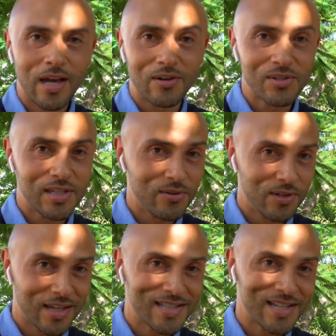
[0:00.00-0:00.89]
I'll see you
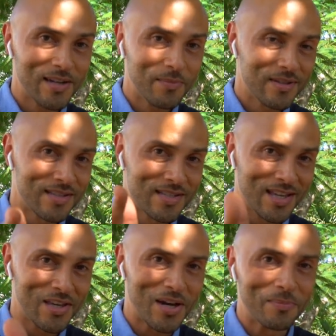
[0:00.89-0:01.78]
next time.
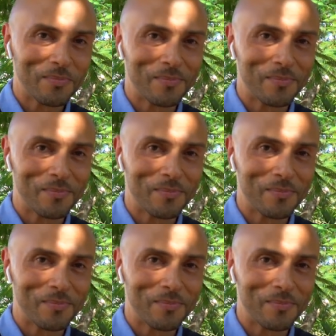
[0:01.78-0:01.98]
Check you out.